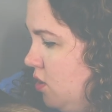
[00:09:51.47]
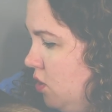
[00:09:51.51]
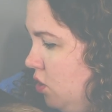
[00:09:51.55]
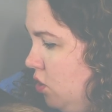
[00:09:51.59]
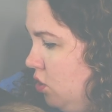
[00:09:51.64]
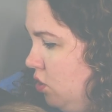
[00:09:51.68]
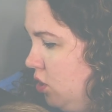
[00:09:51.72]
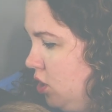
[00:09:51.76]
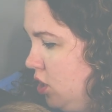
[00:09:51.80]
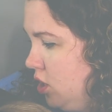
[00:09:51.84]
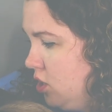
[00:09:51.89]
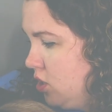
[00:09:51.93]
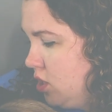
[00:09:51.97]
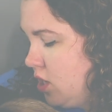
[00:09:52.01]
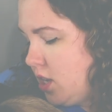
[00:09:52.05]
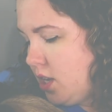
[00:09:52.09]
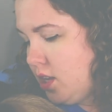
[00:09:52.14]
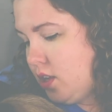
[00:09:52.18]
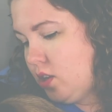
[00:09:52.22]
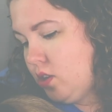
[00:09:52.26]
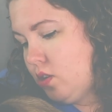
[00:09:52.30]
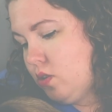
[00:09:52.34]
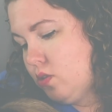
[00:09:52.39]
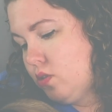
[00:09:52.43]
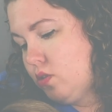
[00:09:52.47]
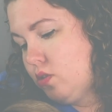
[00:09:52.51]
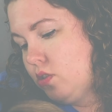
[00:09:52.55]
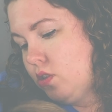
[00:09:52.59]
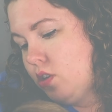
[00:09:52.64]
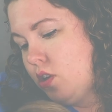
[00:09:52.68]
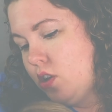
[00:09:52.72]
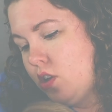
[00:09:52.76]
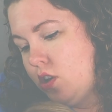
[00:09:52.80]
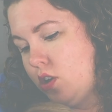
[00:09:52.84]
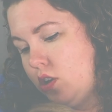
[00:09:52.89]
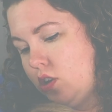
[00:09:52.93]
Look, he's got a little
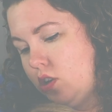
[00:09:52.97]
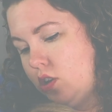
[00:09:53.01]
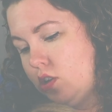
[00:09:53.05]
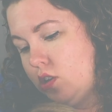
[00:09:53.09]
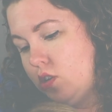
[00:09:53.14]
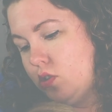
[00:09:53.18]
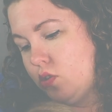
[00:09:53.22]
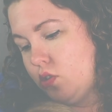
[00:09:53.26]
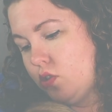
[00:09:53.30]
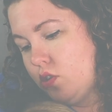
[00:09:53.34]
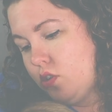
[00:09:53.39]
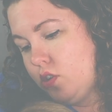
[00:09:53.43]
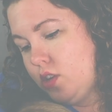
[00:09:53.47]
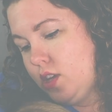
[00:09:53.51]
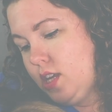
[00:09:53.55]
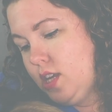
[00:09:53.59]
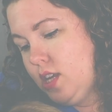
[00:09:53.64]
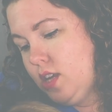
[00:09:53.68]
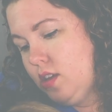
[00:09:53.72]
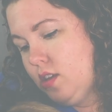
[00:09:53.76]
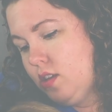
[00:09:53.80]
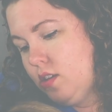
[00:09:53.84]
cookie.